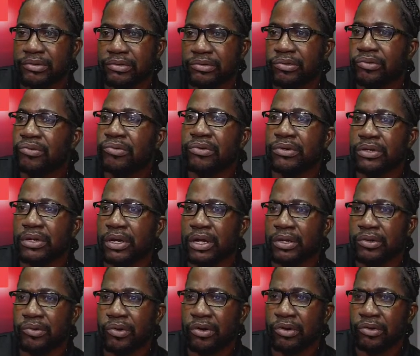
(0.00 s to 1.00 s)
Don't go now. I
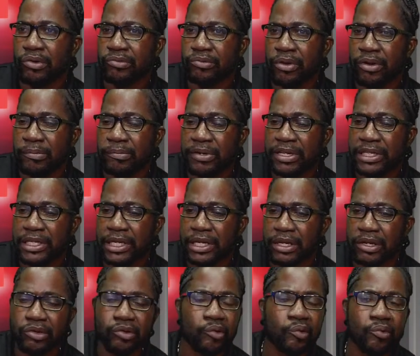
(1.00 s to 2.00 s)
know a lot of us want to play things
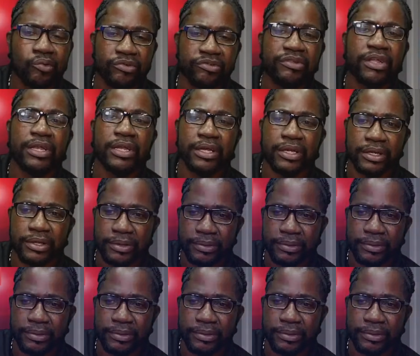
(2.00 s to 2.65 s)
now. Don't go. Stay.